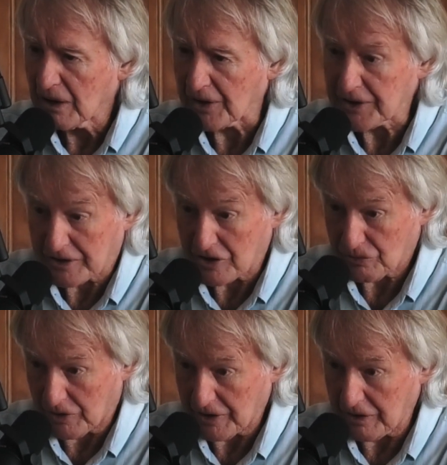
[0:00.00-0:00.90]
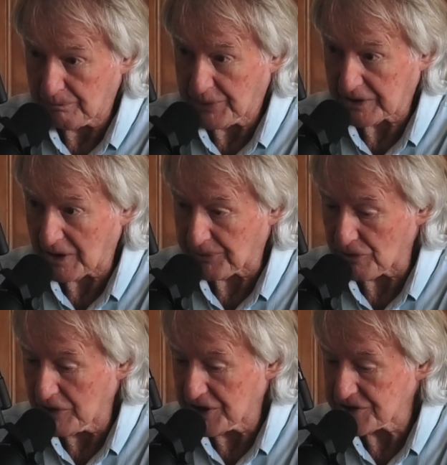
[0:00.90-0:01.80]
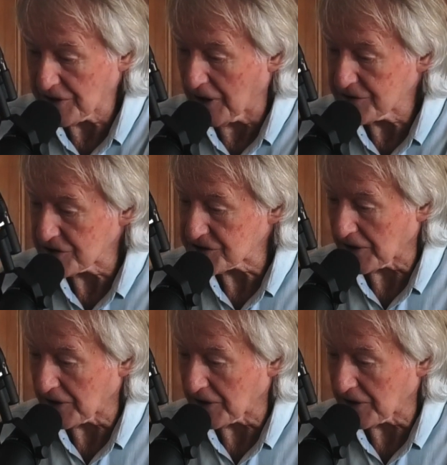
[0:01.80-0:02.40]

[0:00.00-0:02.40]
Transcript: I think that's where they picked up the Reader's Digest,